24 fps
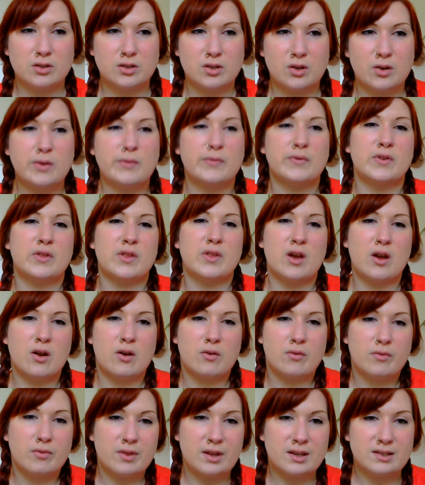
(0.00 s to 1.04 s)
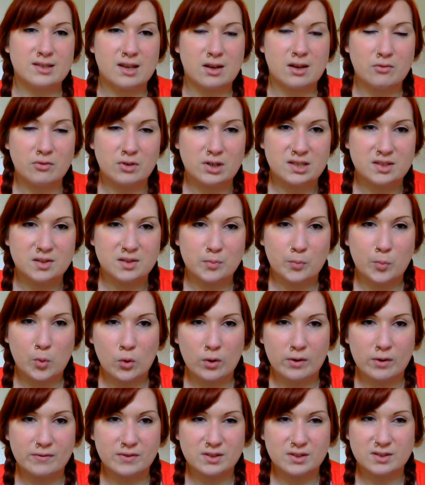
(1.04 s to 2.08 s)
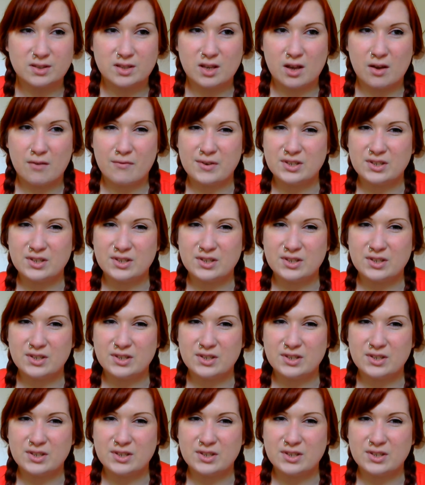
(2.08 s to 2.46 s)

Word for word: So even though they sound really supportive and stuff,